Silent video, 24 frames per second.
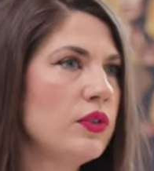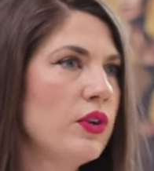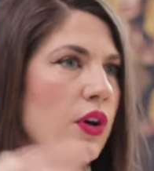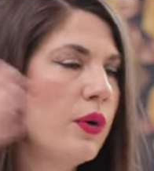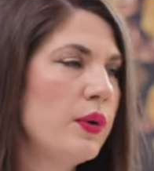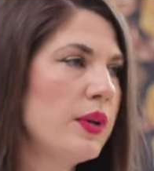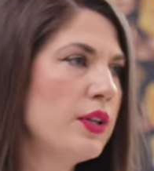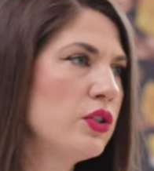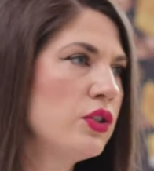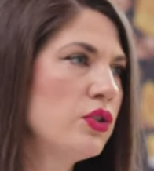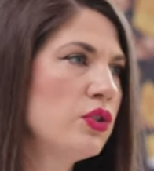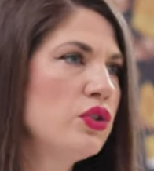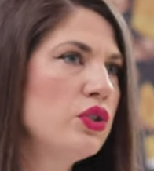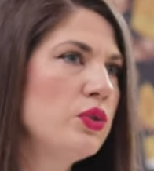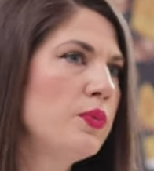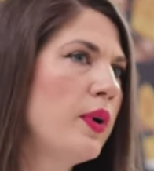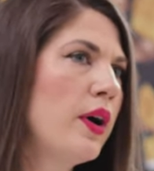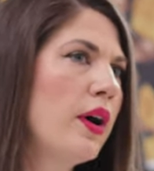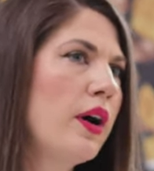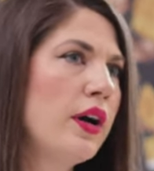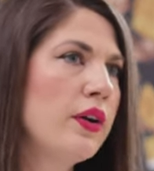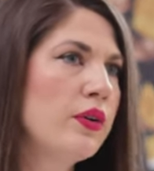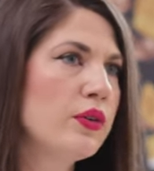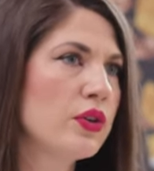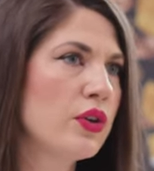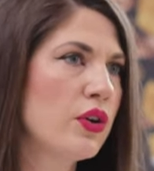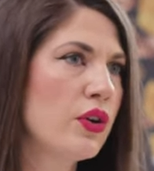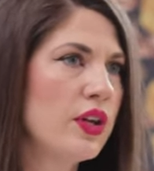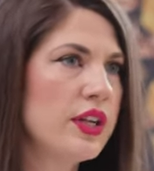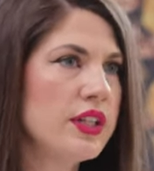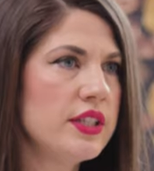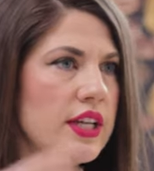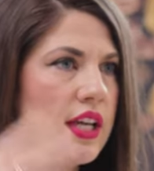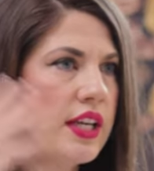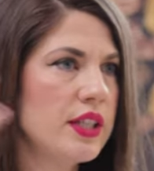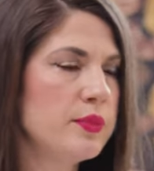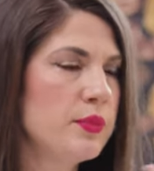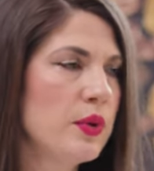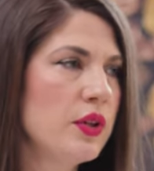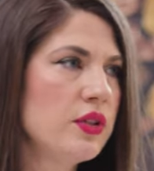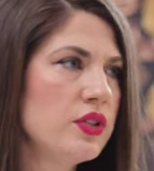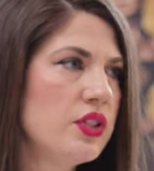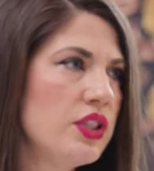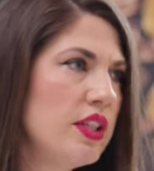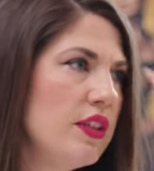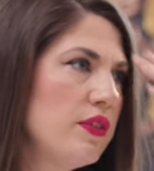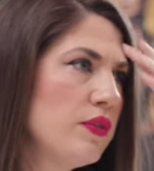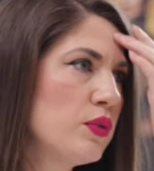going to Dubai on holidays,
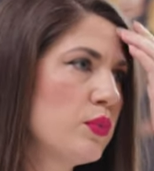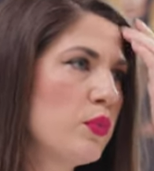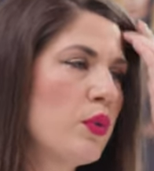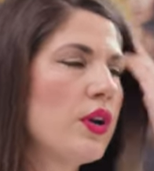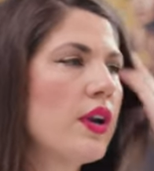Maldives,